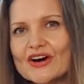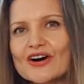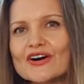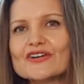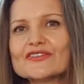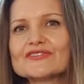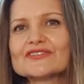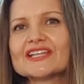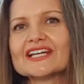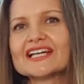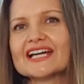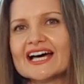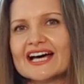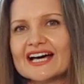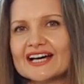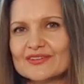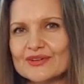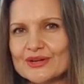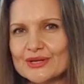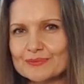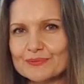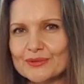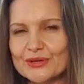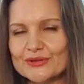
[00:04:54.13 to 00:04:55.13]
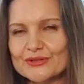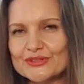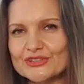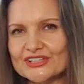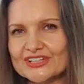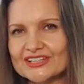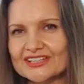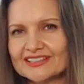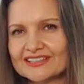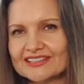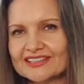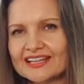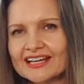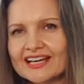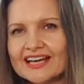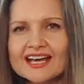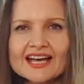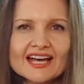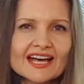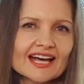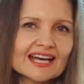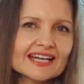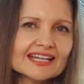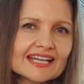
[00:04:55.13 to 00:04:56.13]
of the car in motion.
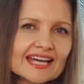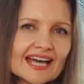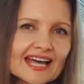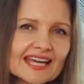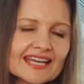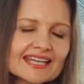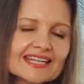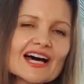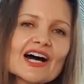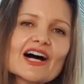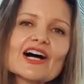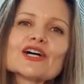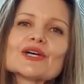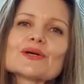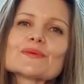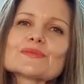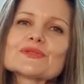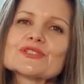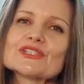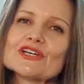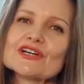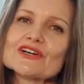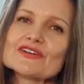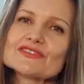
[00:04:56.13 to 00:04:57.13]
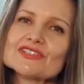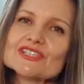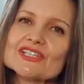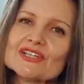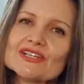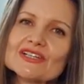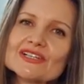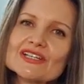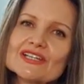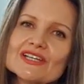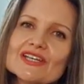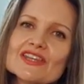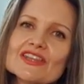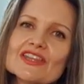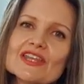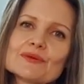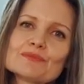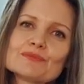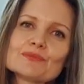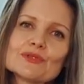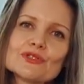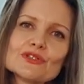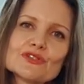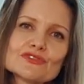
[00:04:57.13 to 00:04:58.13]
Again, I observed her,
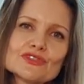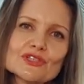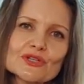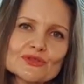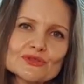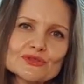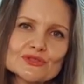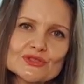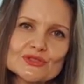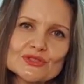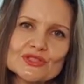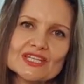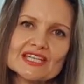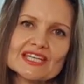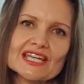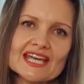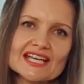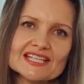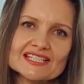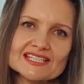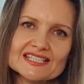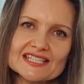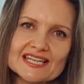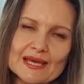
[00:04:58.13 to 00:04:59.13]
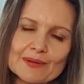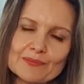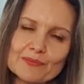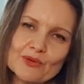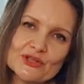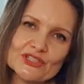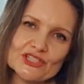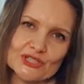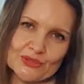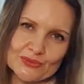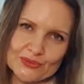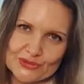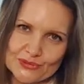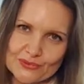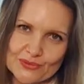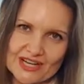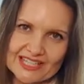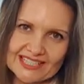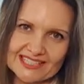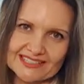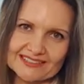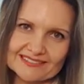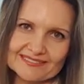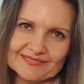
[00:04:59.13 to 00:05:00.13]
then moved on to the next step when she was
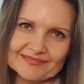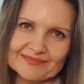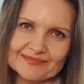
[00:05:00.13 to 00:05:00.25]
ready.